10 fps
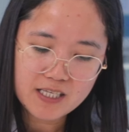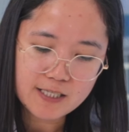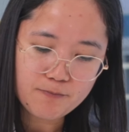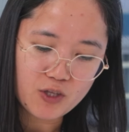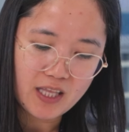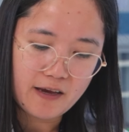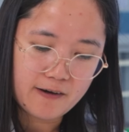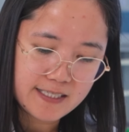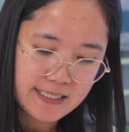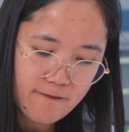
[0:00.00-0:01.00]
just put here
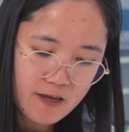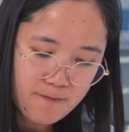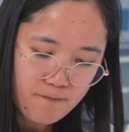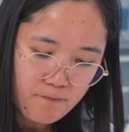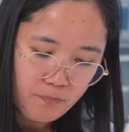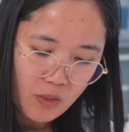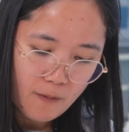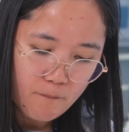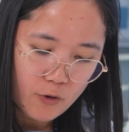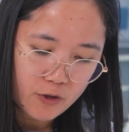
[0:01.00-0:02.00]

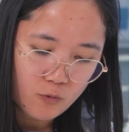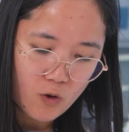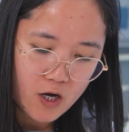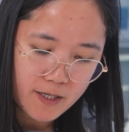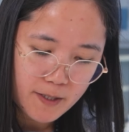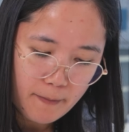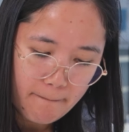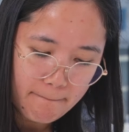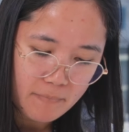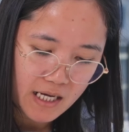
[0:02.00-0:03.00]
7.1
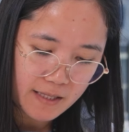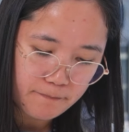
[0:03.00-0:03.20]
minutes.